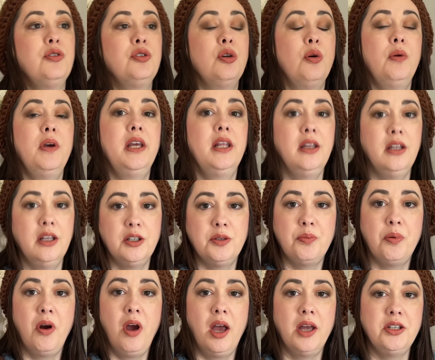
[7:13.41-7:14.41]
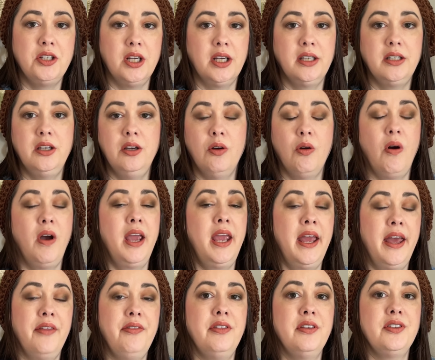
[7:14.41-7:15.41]
So in this project, you know, I
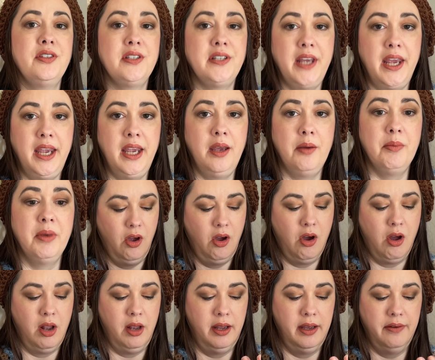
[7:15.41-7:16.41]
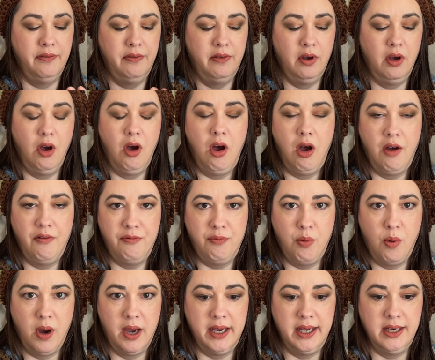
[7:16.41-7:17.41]
had the same olive,
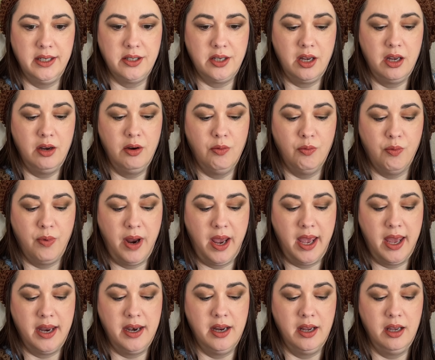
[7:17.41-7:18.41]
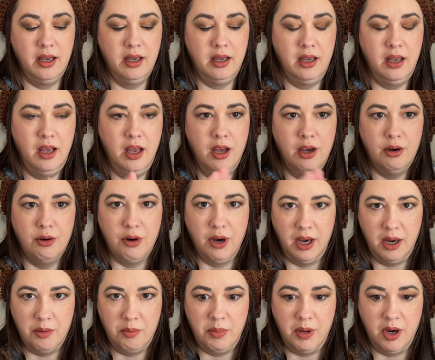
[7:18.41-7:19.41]
off-white, red,
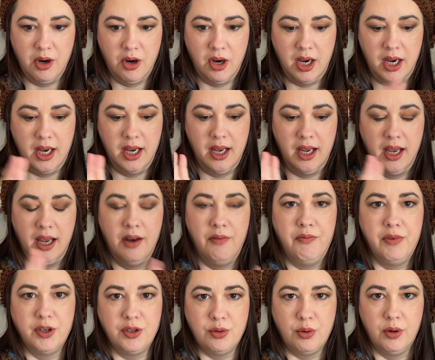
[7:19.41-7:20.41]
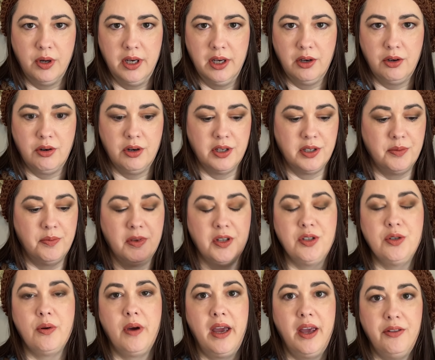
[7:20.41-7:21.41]
Cranberry, and Victorian Christmas.
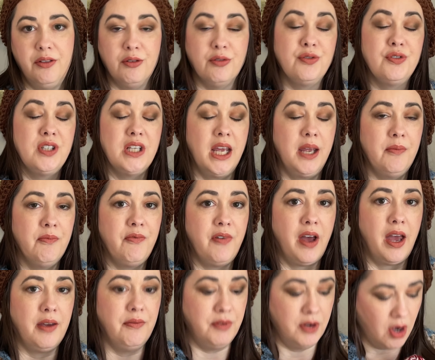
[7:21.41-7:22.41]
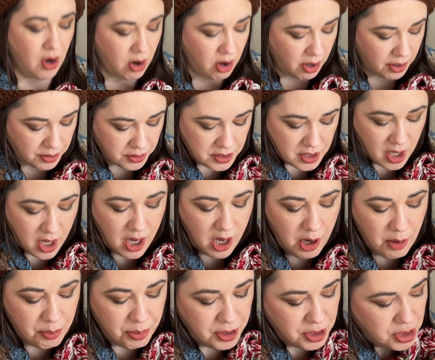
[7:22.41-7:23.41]
So I had those same 5 yarns,
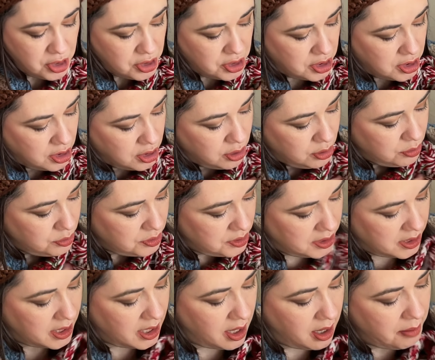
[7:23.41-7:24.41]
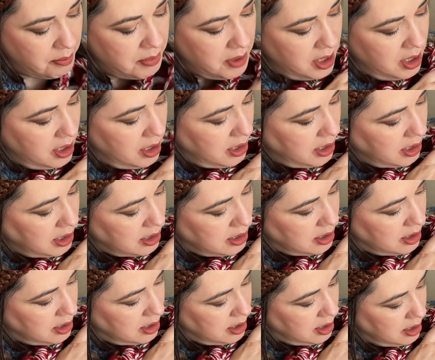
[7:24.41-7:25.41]
but just use them
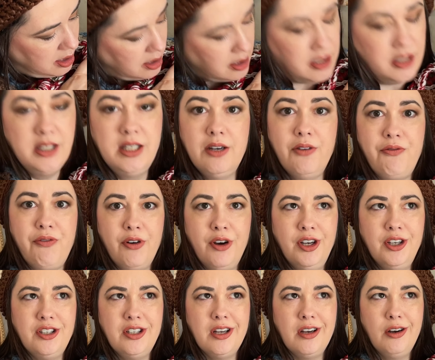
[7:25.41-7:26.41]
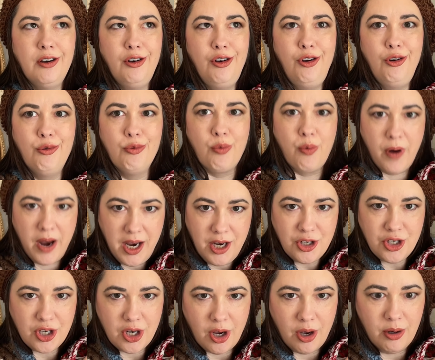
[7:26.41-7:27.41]
in different
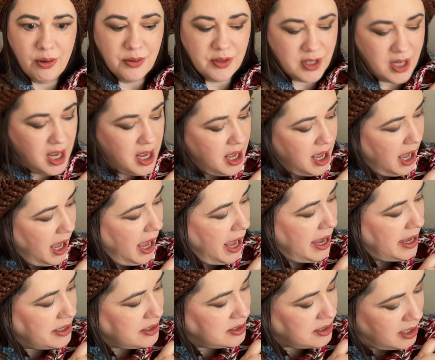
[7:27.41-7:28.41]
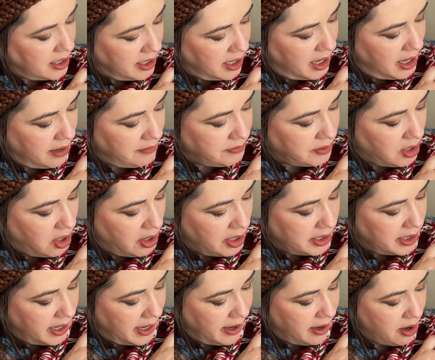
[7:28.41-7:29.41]
ratios as I have
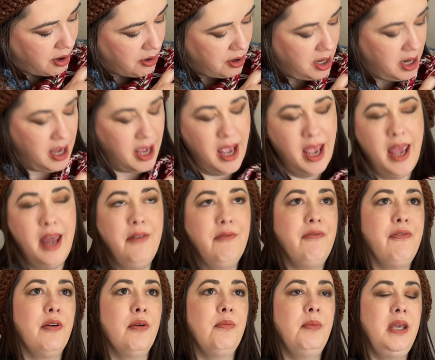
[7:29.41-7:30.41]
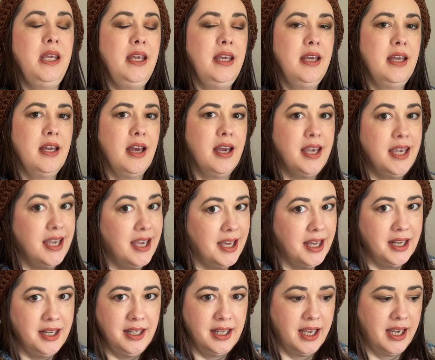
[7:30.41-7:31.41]
gone out. And for me,
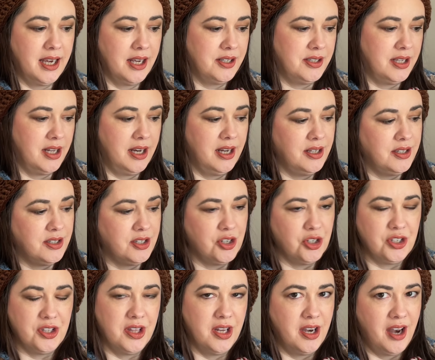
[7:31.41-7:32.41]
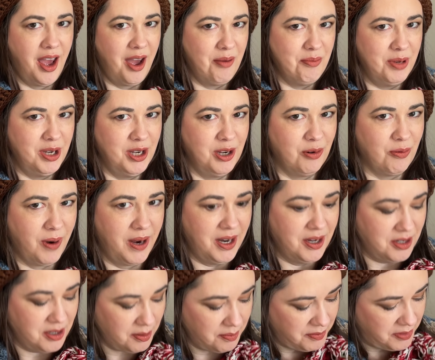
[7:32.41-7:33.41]
again, like I said, it's just the not being
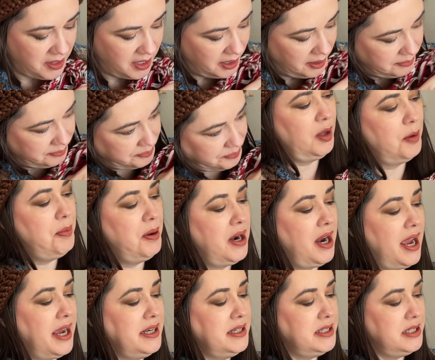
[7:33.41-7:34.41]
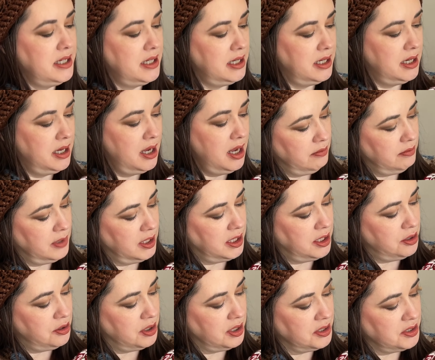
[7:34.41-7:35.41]
random thing. But I did, like
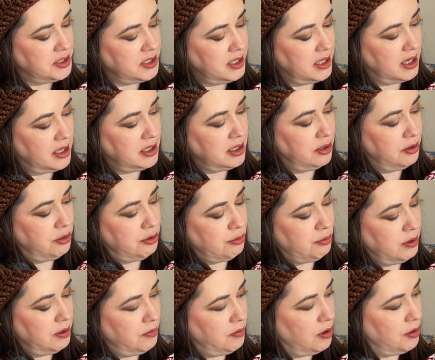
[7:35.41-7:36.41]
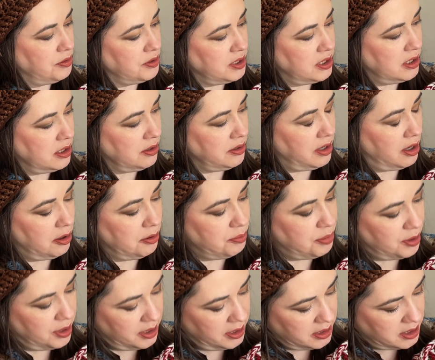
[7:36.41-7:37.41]
you can see, I did 3 rows here that are
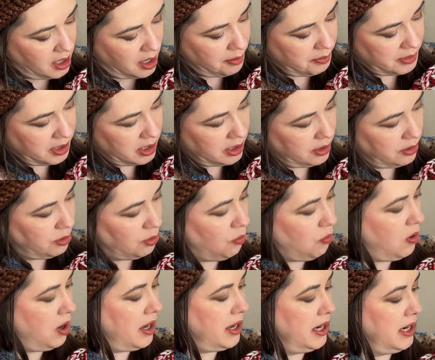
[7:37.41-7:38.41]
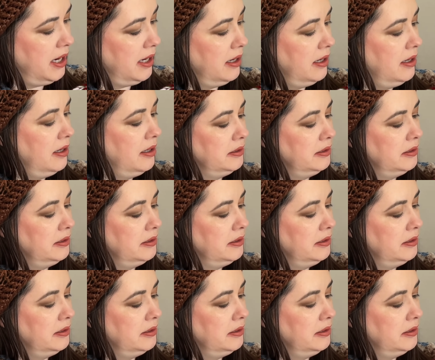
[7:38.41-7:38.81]
pretty dominant in the white.